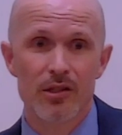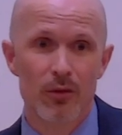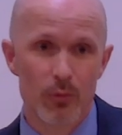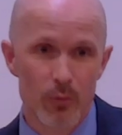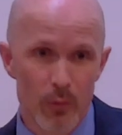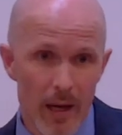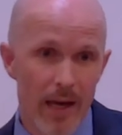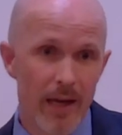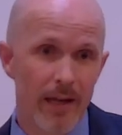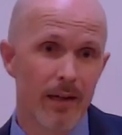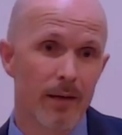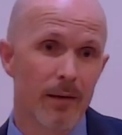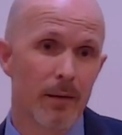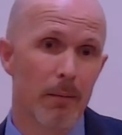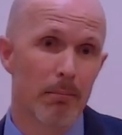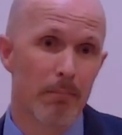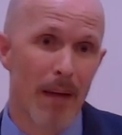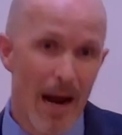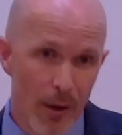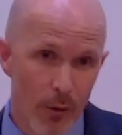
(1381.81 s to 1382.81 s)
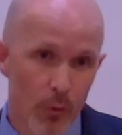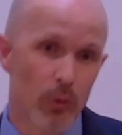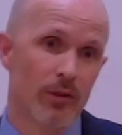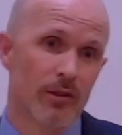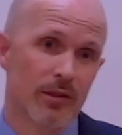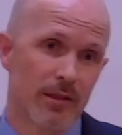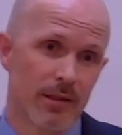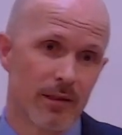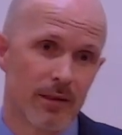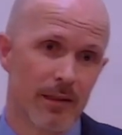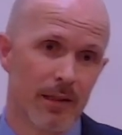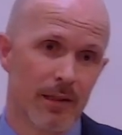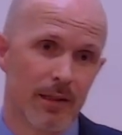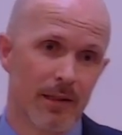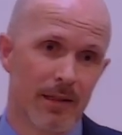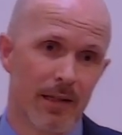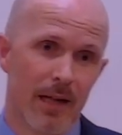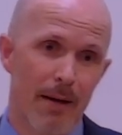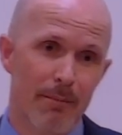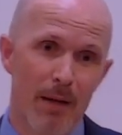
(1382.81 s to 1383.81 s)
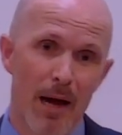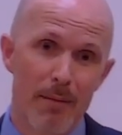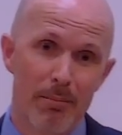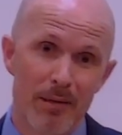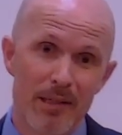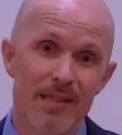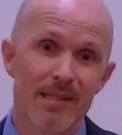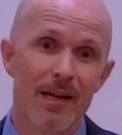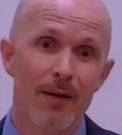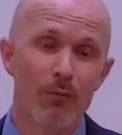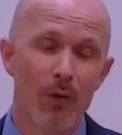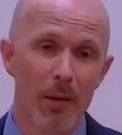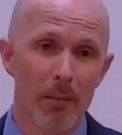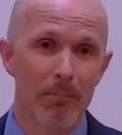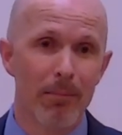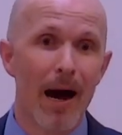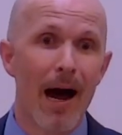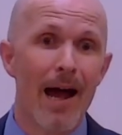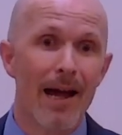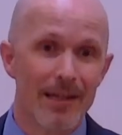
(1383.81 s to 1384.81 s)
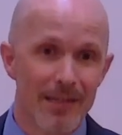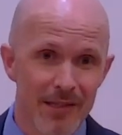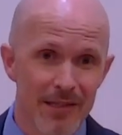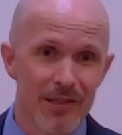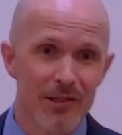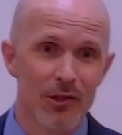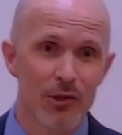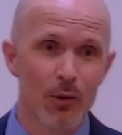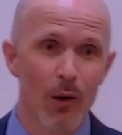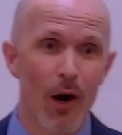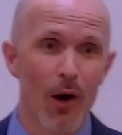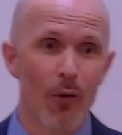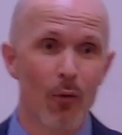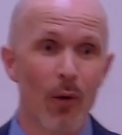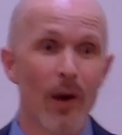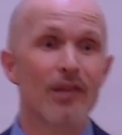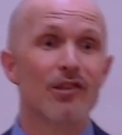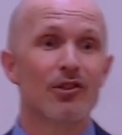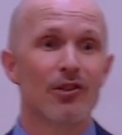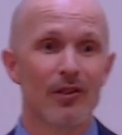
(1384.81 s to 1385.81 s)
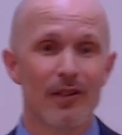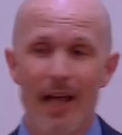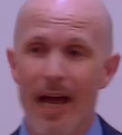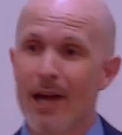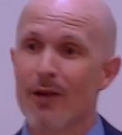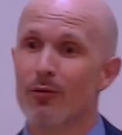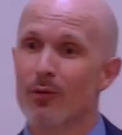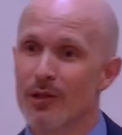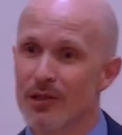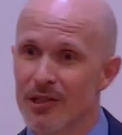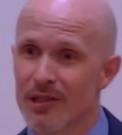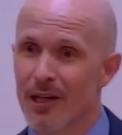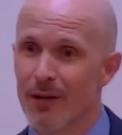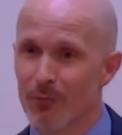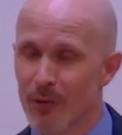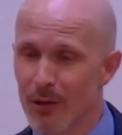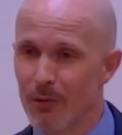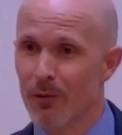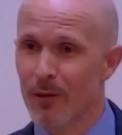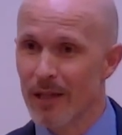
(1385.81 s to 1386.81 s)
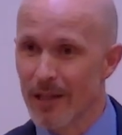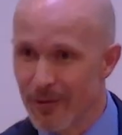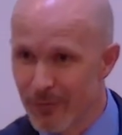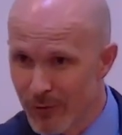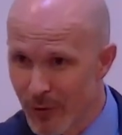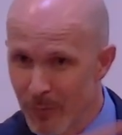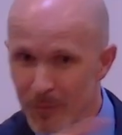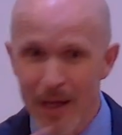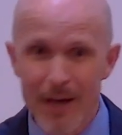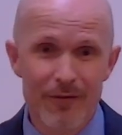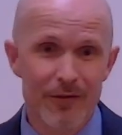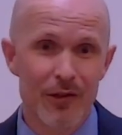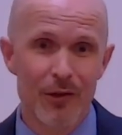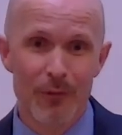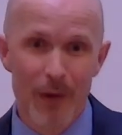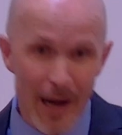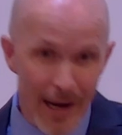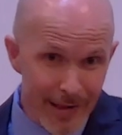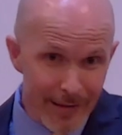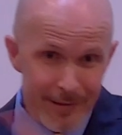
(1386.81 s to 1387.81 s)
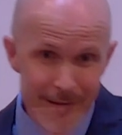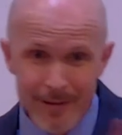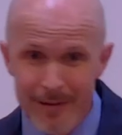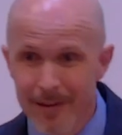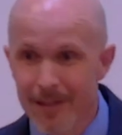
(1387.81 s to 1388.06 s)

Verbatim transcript: read backwards. That might be somewhat biased to our Western language that we read from left to right,